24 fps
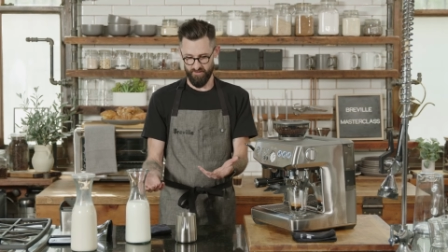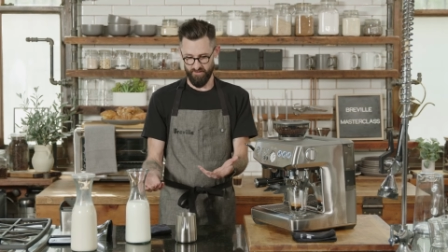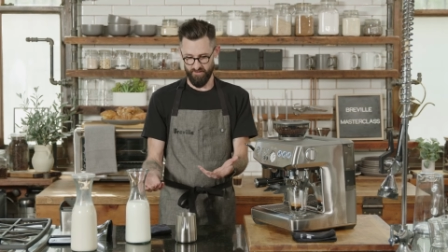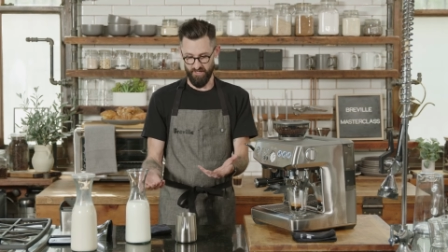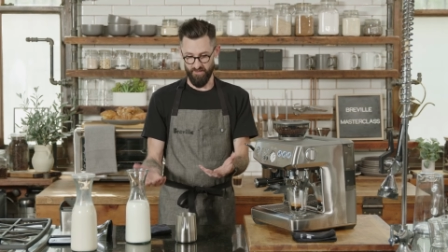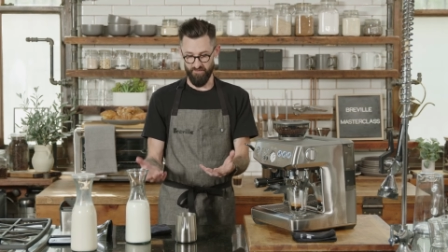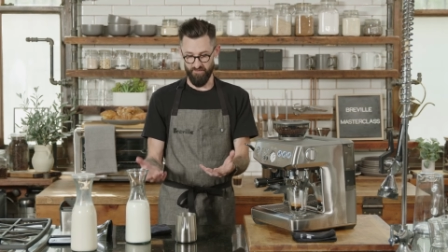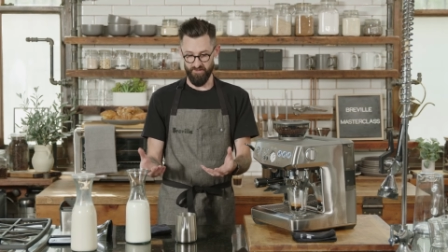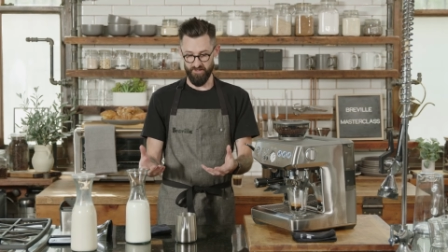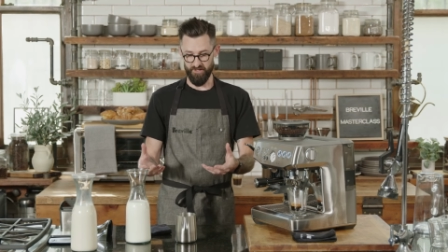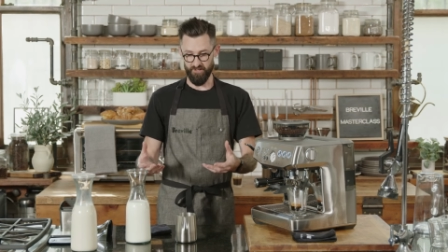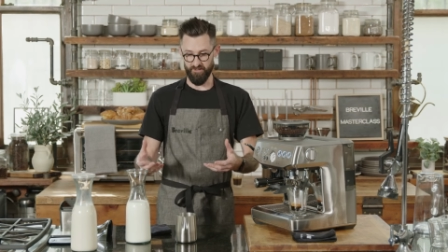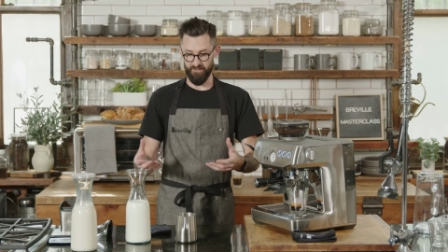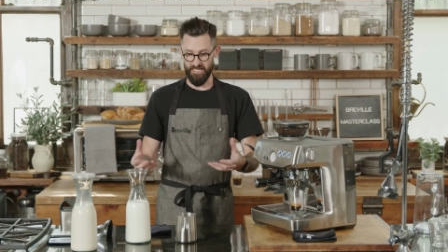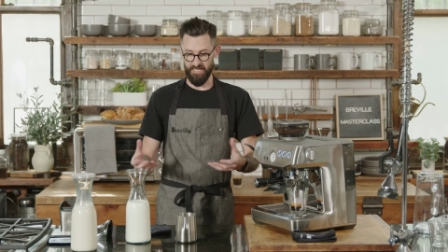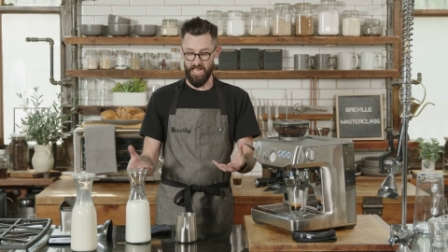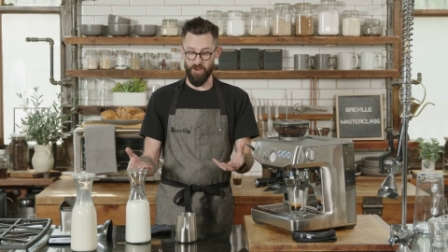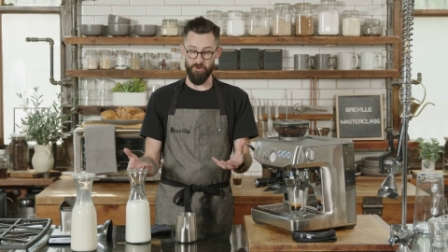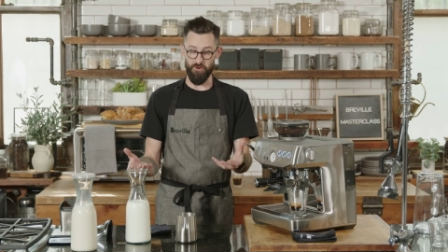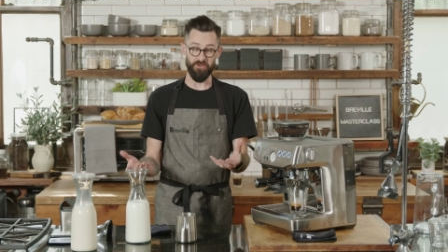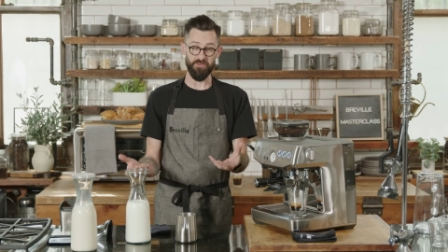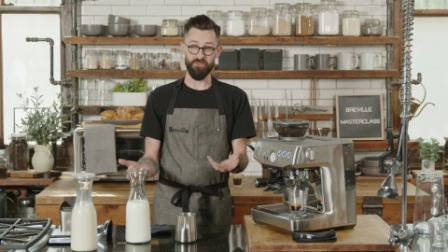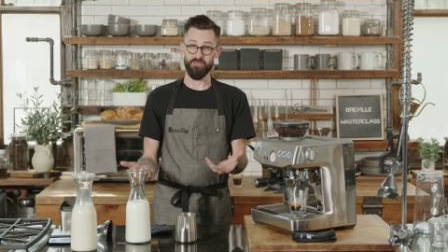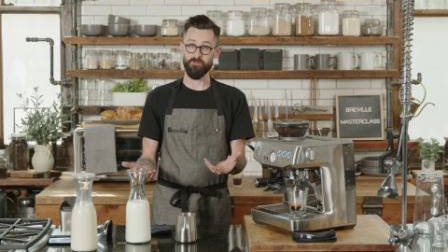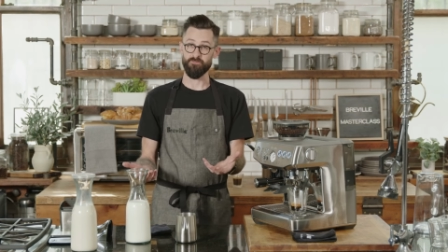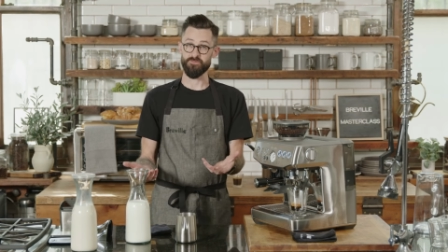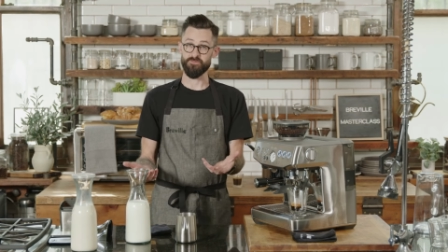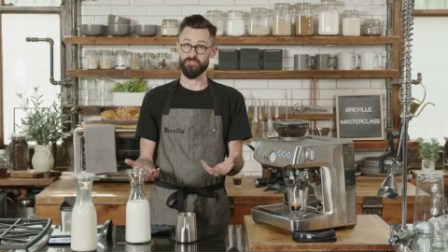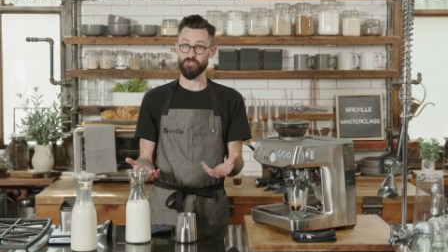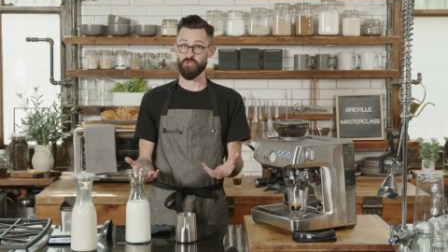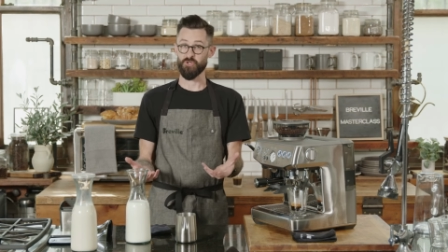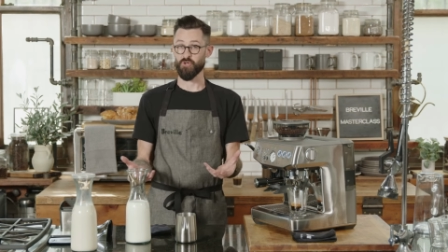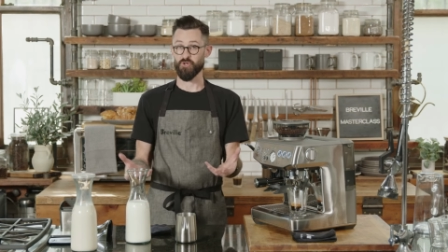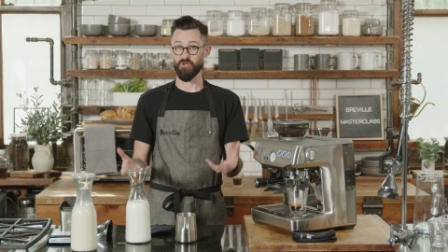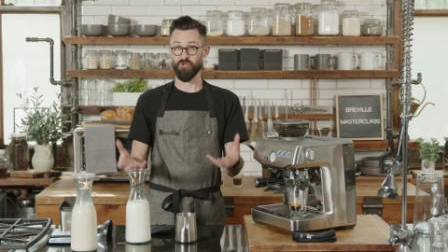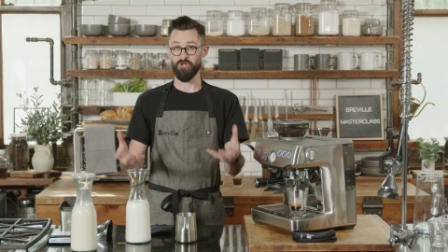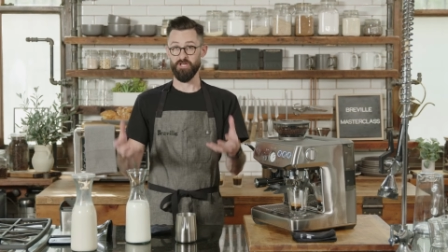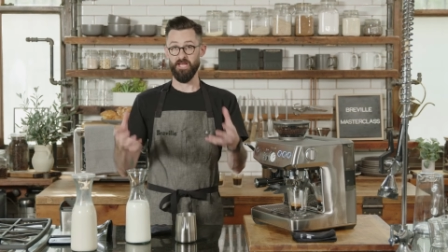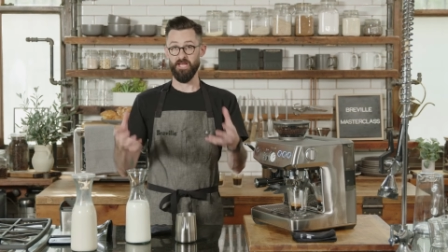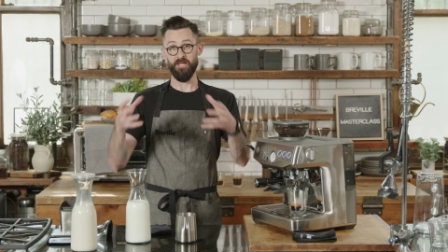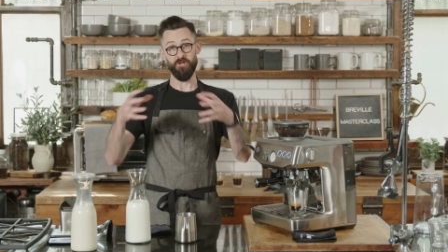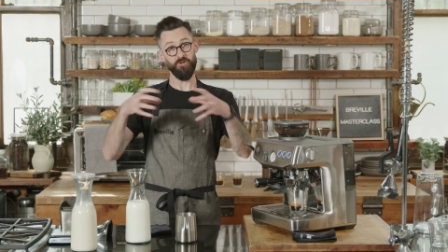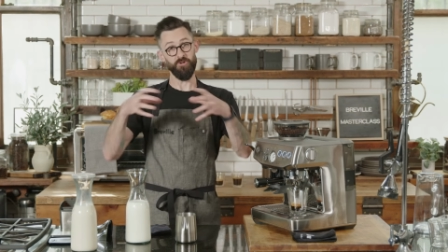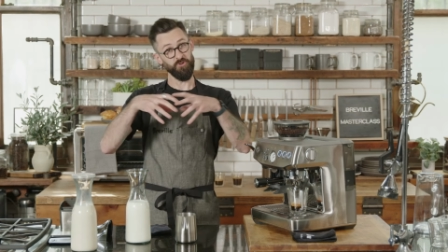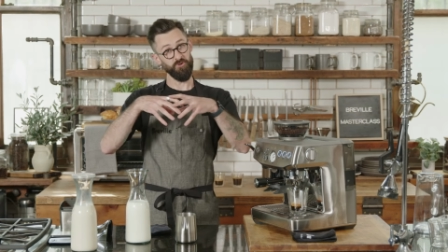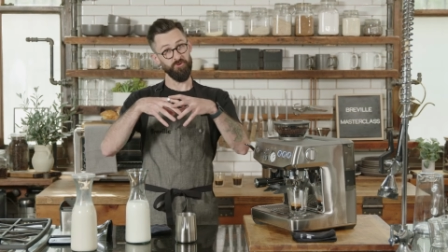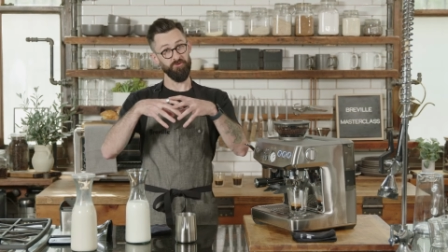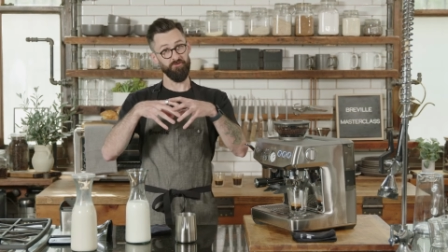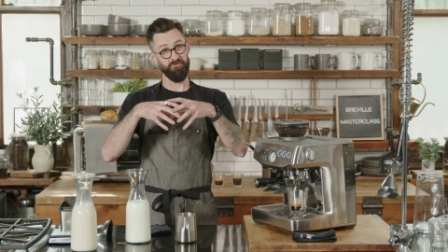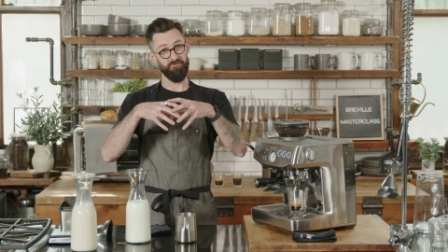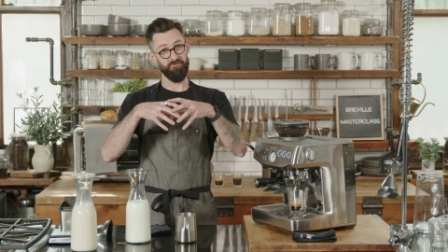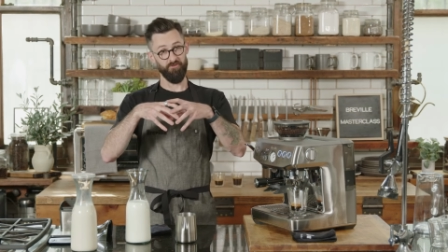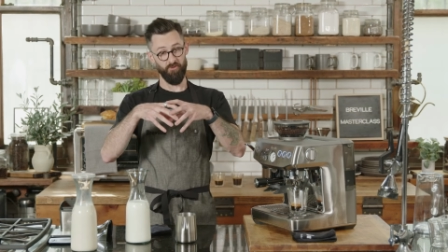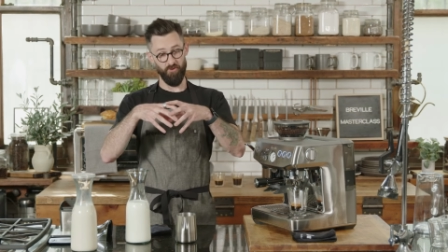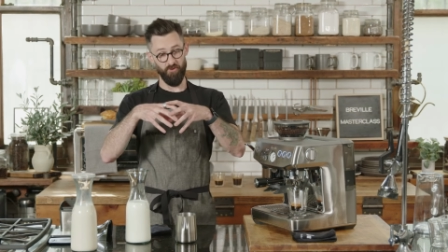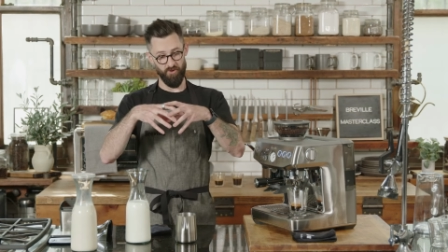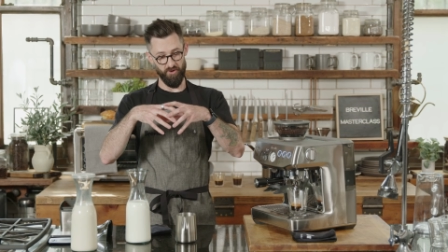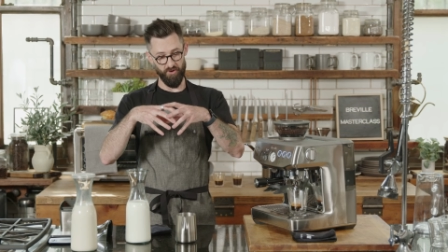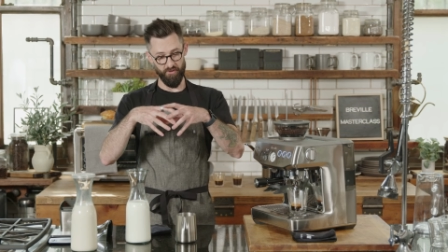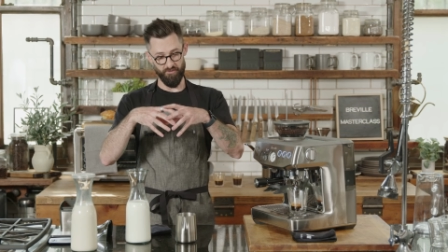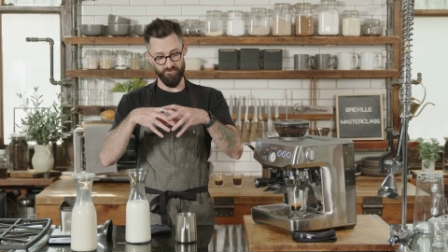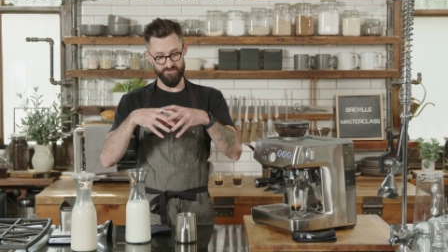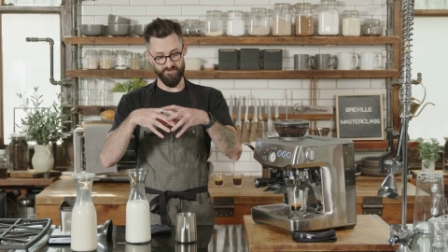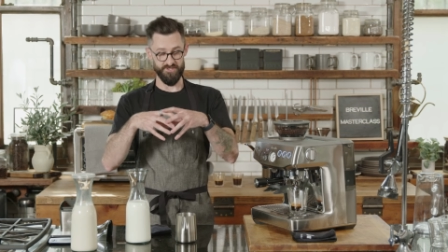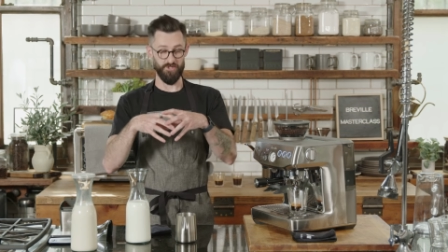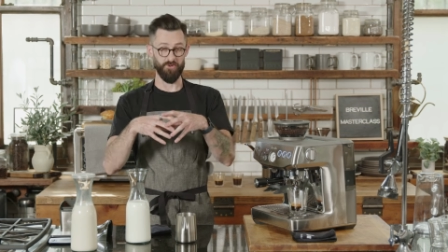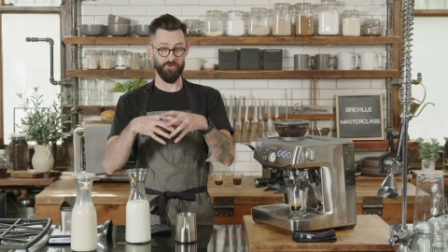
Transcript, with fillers: and then allowing them to create new forms